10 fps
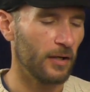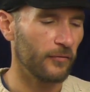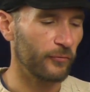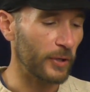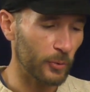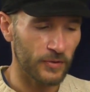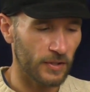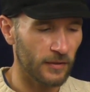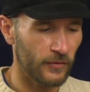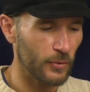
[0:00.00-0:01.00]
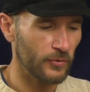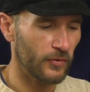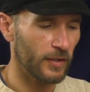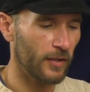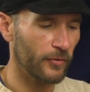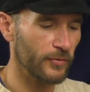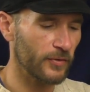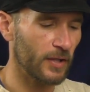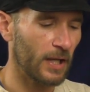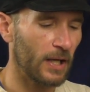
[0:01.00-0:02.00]
frequency of use than
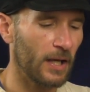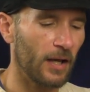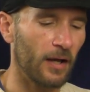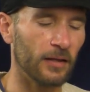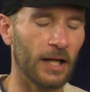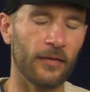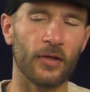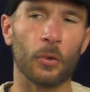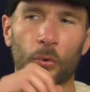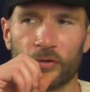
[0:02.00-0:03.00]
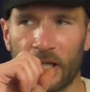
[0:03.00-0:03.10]
others. A lot of the old